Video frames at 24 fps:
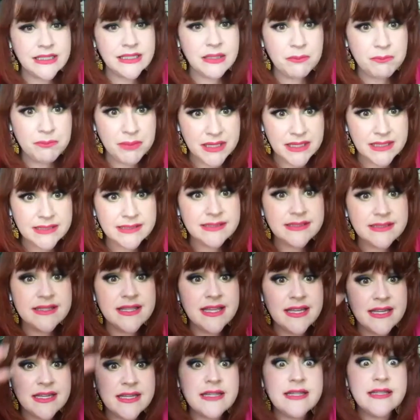the beast
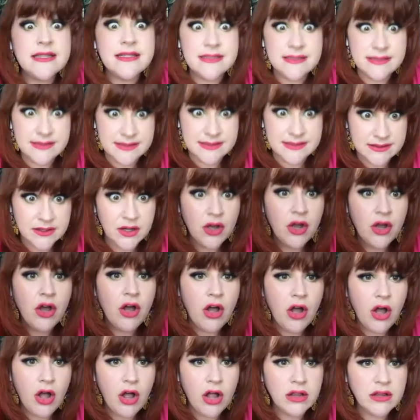that is
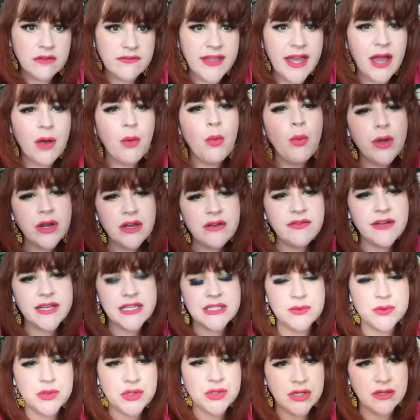all of that? What
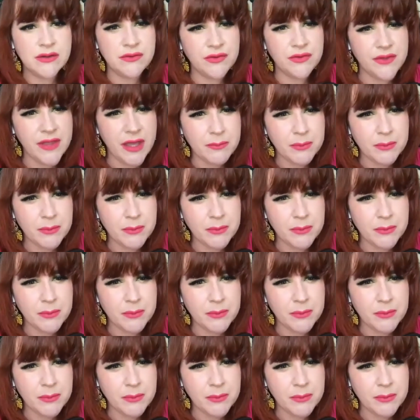advice would you give for that